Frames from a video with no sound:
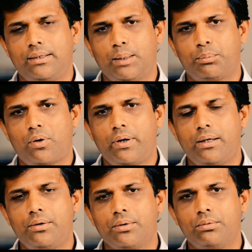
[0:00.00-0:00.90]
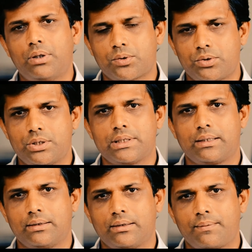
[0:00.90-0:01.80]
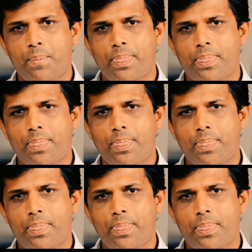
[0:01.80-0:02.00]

deployed into the social sector.